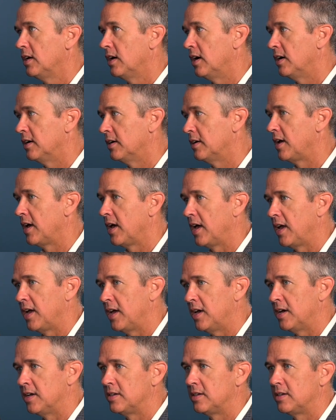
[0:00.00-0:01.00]

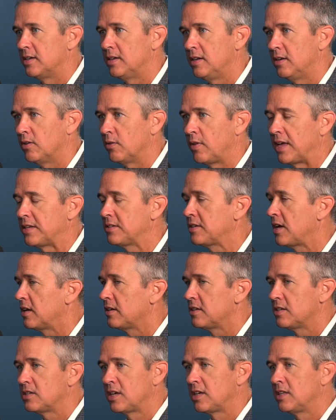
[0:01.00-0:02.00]
And that's not
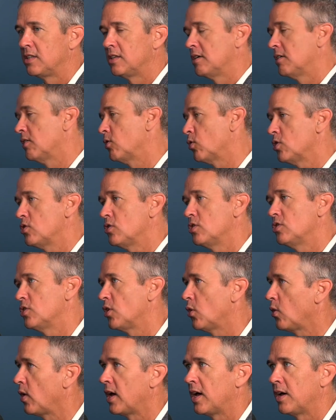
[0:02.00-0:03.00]
to say that Christians
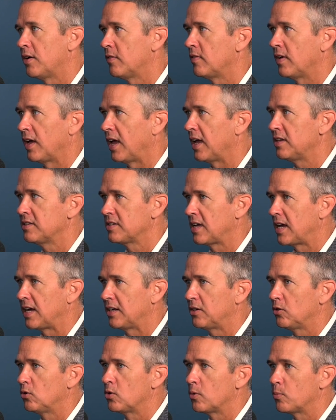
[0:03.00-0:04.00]
don't have
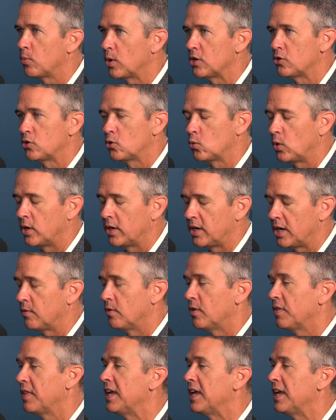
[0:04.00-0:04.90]
anxiety or depression or whatever.